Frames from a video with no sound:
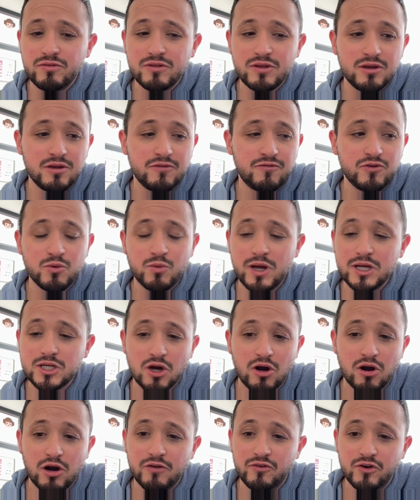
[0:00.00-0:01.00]
if you went
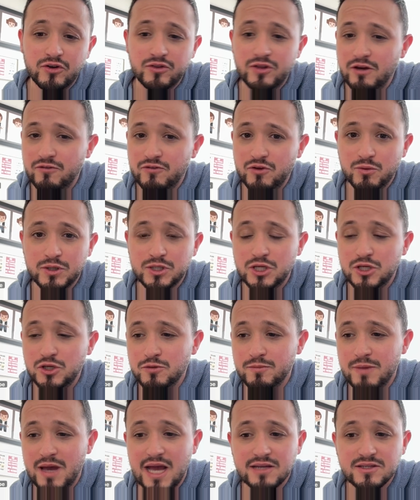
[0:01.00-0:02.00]
to Harvard than if you went to
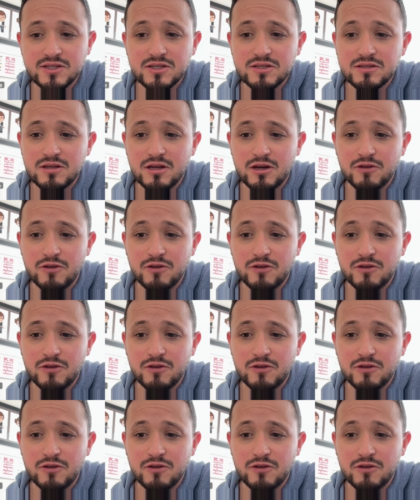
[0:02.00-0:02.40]
UMass,